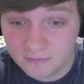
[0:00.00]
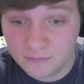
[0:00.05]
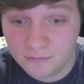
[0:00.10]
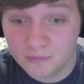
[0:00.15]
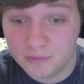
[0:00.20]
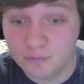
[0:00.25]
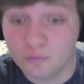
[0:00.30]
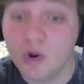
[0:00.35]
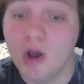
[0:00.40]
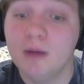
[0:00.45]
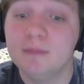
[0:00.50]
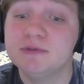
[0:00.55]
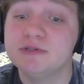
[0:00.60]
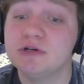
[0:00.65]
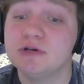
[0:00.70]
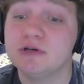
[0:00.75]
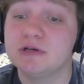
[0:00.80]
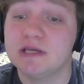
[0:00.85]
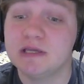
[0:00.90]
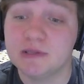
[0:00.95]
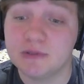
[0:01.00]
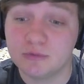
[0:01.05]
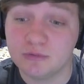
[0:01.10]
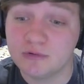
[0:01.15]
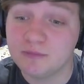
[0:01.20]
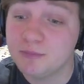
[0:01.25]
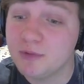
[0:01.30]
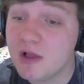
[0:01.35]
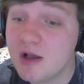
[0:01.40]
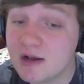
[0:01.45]
When Robb Stark, King of the
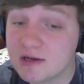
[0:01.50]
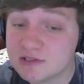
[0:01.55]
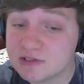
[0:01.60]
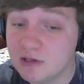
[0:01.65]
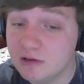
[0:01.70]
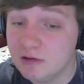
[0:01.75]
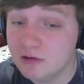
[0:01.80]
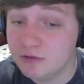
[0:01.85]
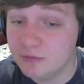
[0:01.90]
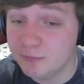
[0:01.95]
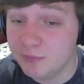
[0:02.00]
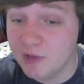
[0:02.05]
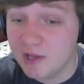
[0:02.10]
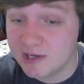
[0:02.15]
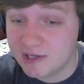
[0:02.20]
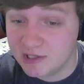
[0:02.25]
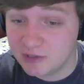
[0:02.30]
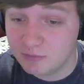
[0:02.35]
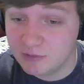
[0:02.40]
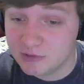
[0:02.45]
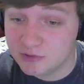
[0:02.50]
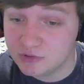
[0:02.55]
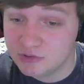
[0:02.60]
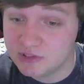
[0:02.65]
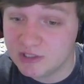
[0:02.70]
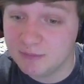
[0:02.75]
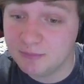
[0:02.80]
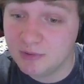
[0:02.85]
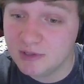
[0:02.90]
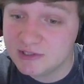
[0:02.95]
North blocks, all other blocking creatures
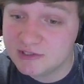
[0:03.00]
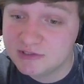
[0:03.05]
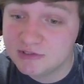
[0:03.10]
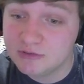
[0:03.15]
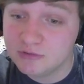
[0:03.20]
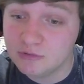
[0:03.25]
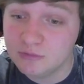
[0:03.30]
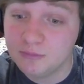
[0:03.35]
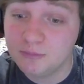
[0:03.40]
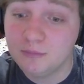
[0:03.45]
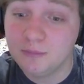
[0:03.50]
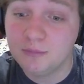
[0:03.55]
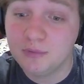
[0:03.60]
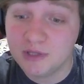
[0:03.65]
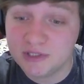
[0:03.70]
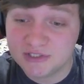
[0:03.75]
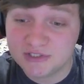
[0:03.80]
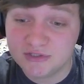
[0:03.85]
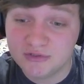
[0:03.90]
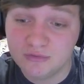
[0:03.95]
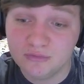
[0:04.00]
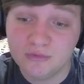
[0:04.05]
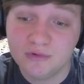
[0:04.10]
get +2/+2,